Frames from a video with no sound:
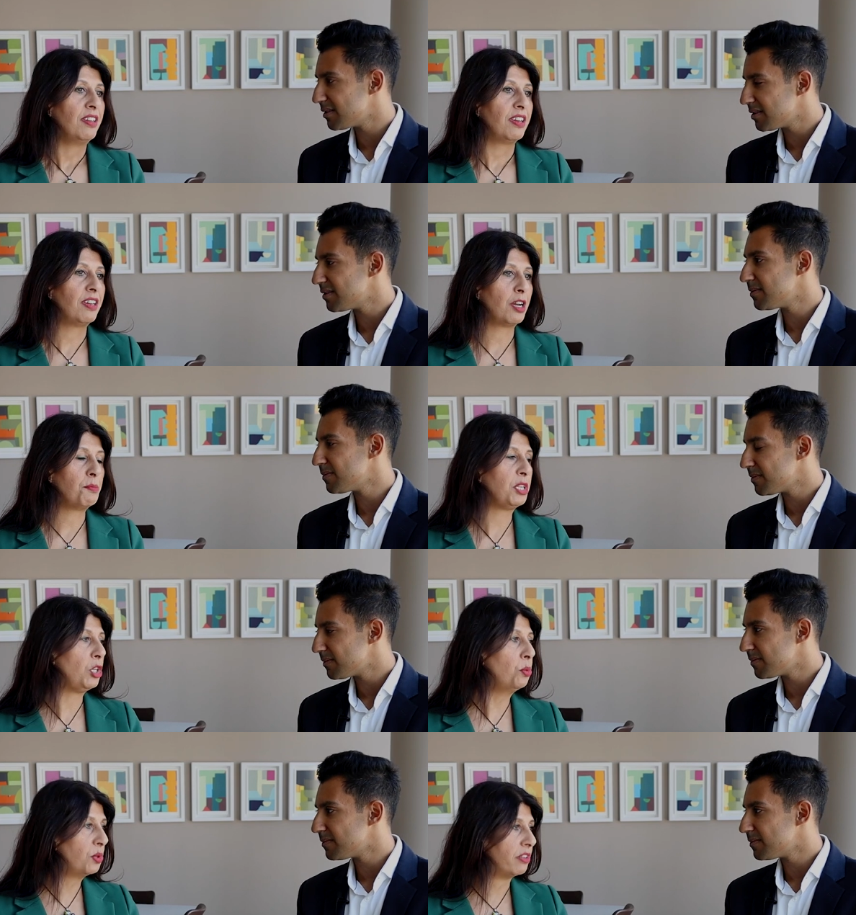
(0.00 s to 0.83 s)
Speaker 1: Uh, I
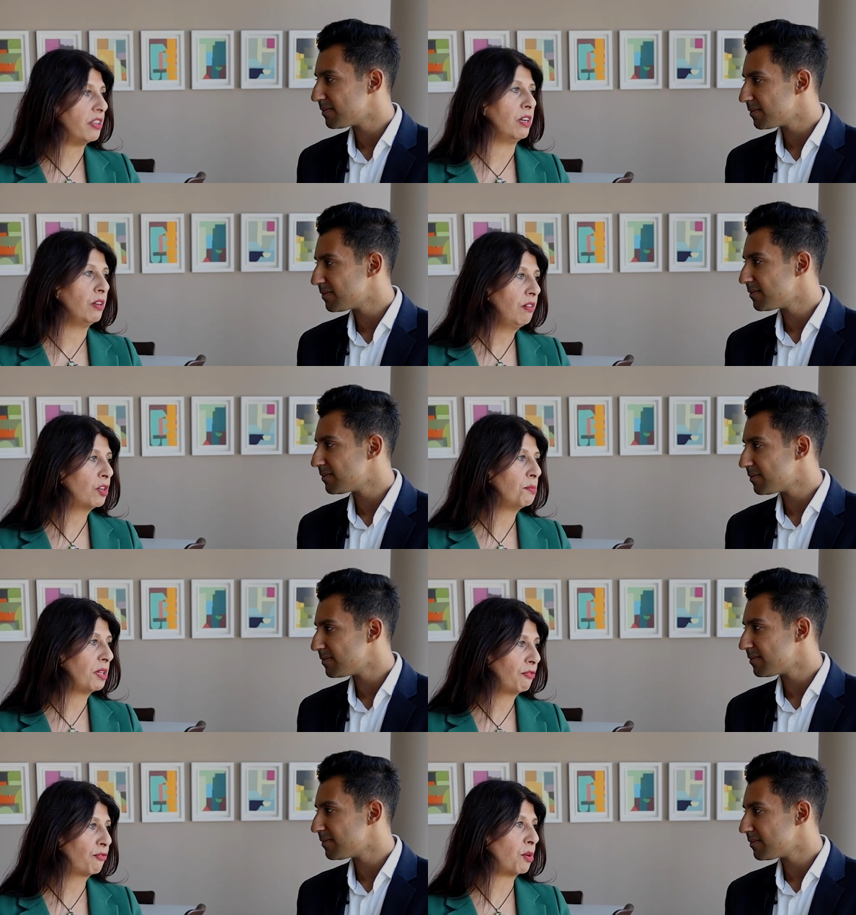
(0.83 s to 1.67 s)
mean, you will know,
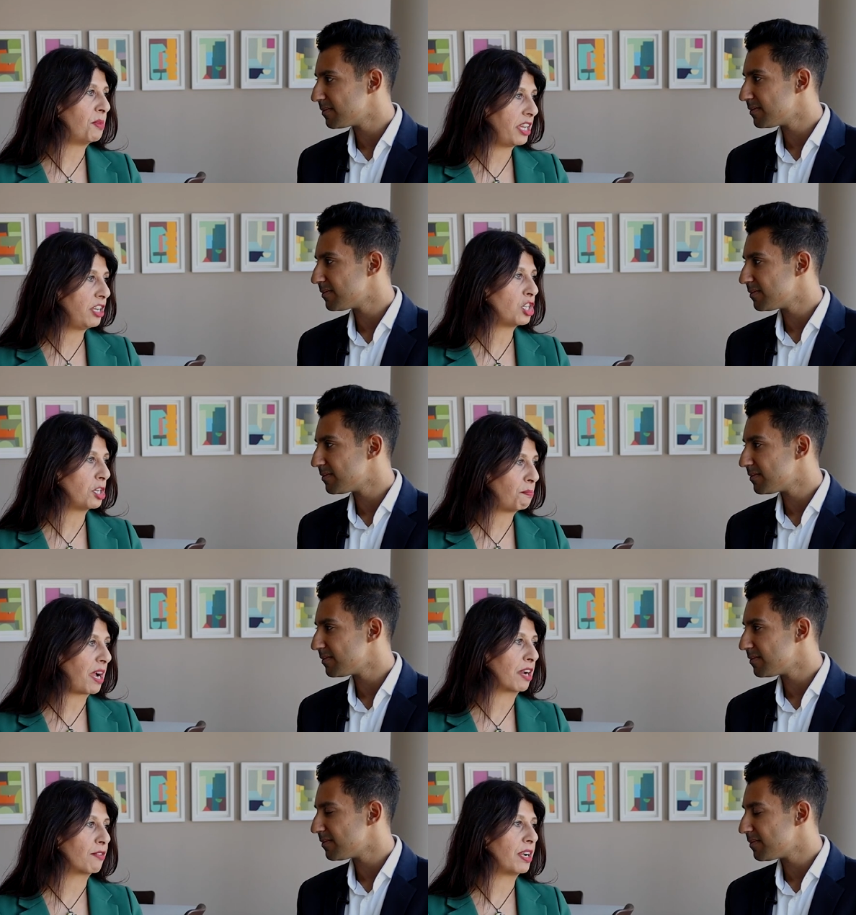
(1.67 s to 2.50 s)
coming from an Asian
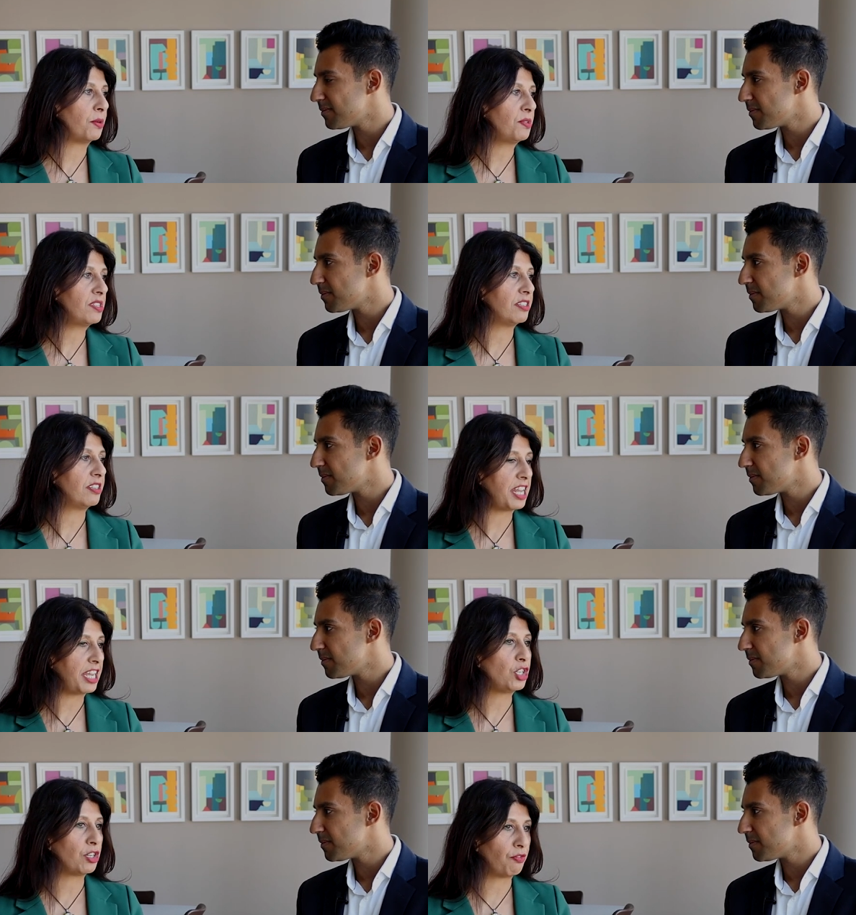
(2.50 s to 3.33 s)
background and an
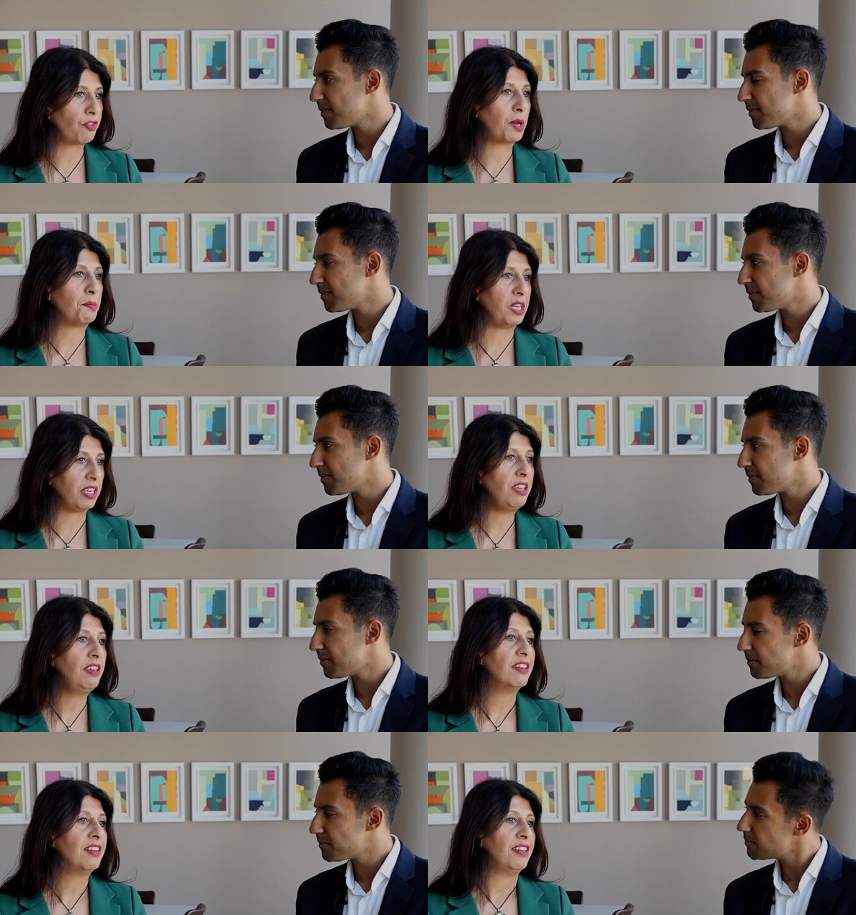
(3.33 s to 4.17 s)
Asian
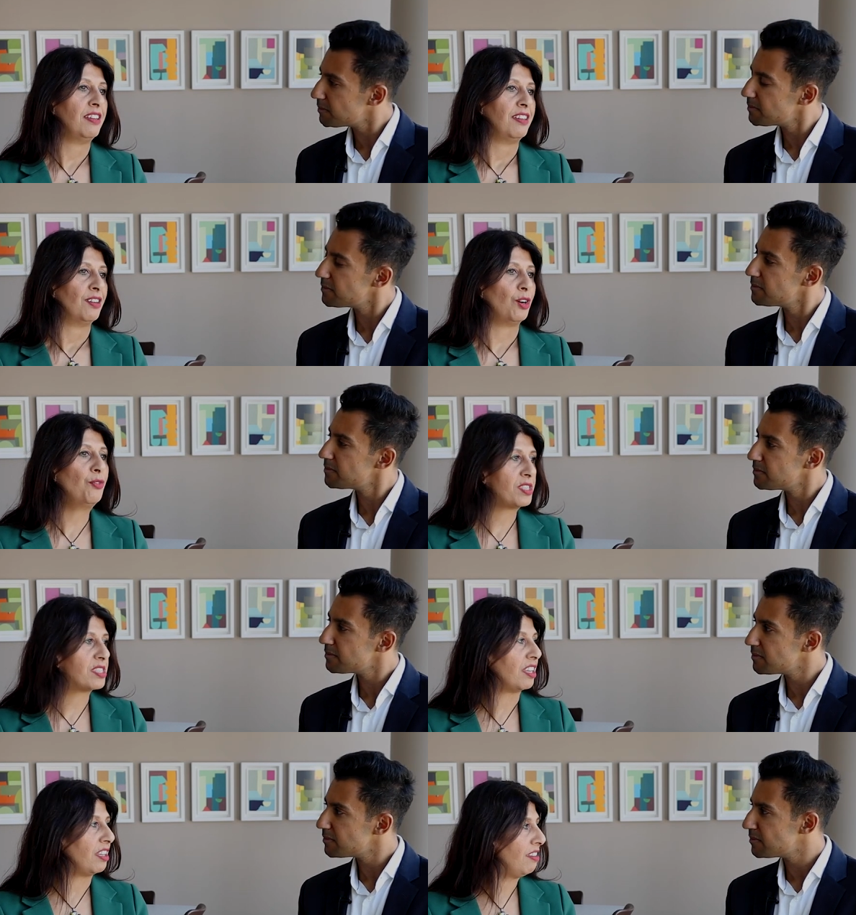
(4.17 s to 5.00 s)
family,
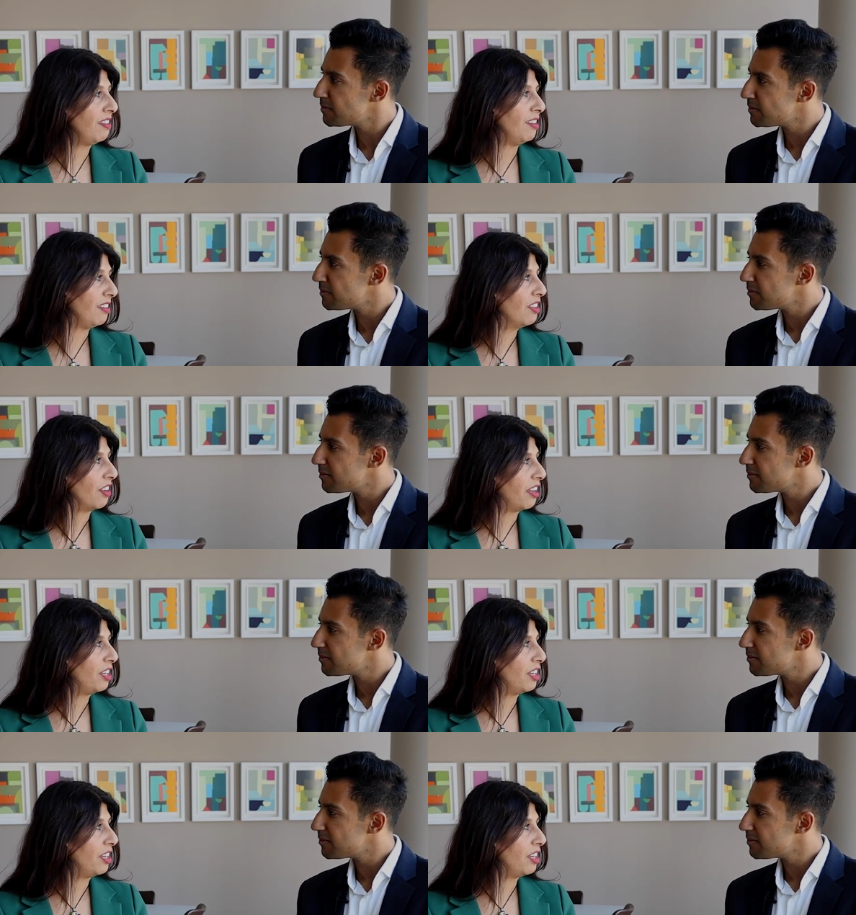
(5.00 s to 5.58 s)
obviously, you know,